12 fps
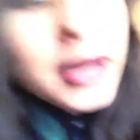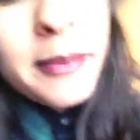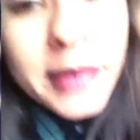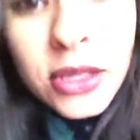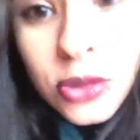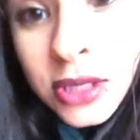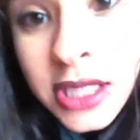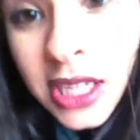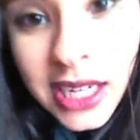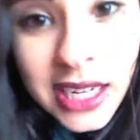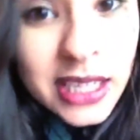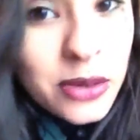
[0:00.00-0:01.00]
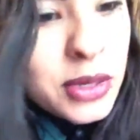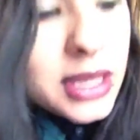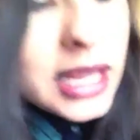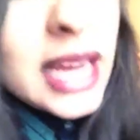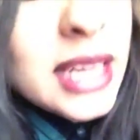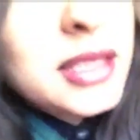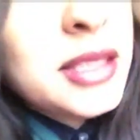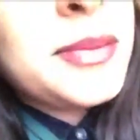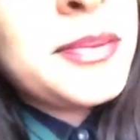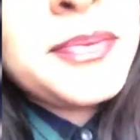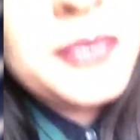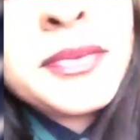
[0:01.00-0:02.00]
But don't tell anyone that.
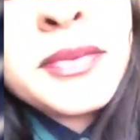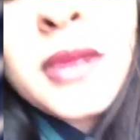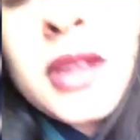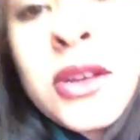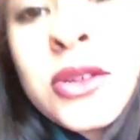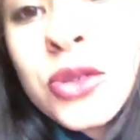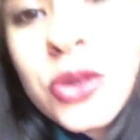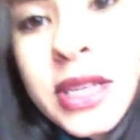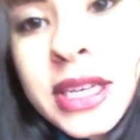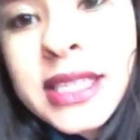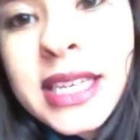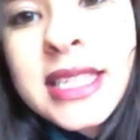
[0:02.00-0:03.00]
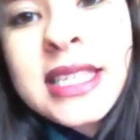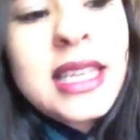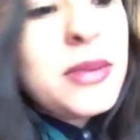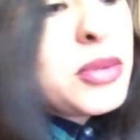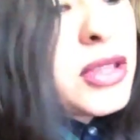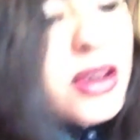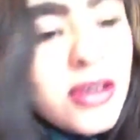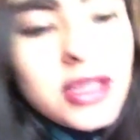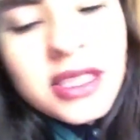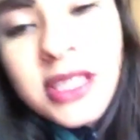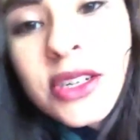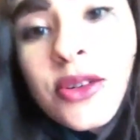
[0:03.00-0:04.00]
So yes, I sleep with all
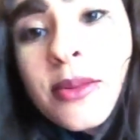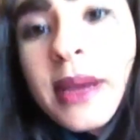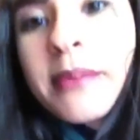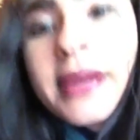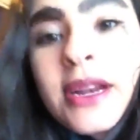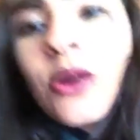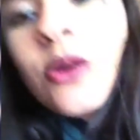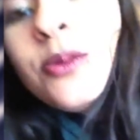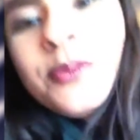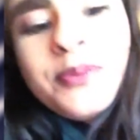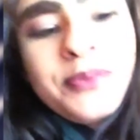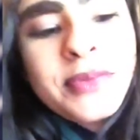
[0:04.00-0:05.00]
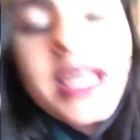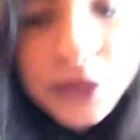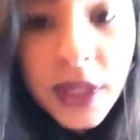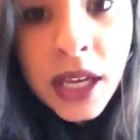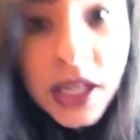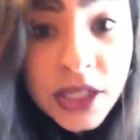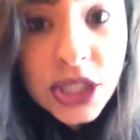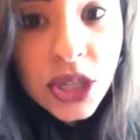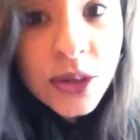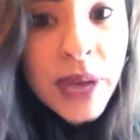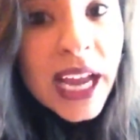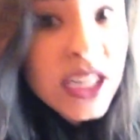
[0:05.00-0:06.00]
this under my pillow.
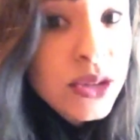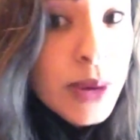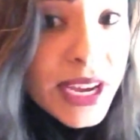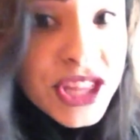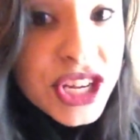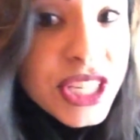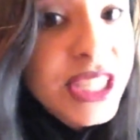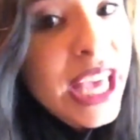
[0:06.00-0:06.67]
So I look ratchet as